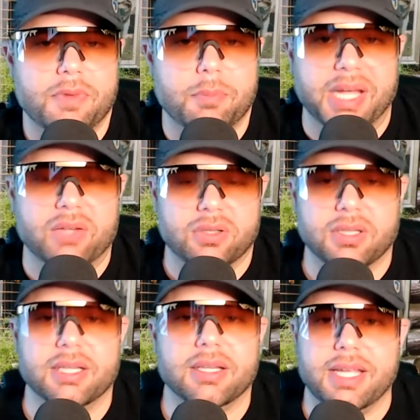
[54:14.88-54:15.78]

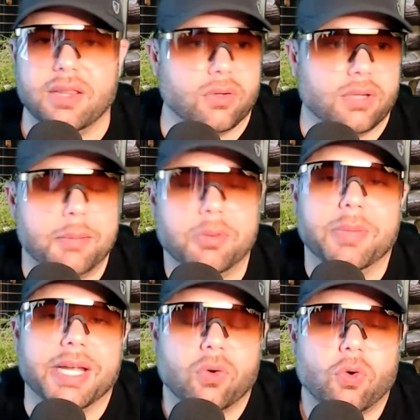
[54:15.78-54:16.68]
basically either label
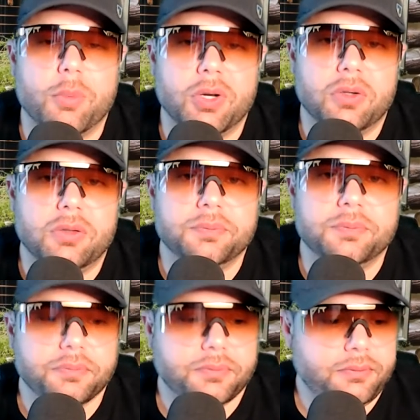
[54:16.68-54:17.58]
me a criminal
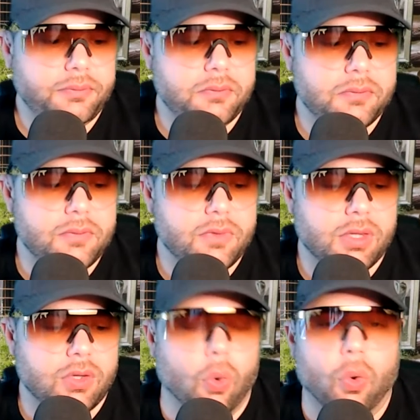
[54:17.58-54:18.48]

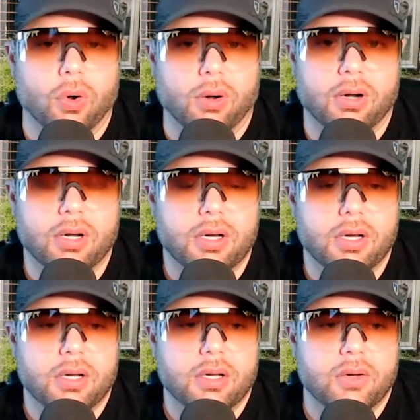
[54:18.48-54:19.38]
or
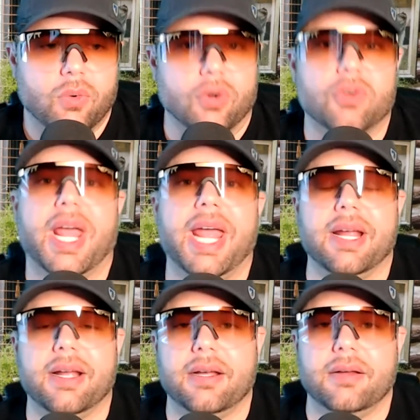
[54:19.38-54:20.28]

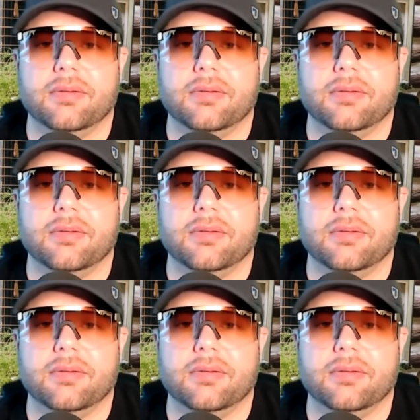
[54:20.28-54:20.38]
take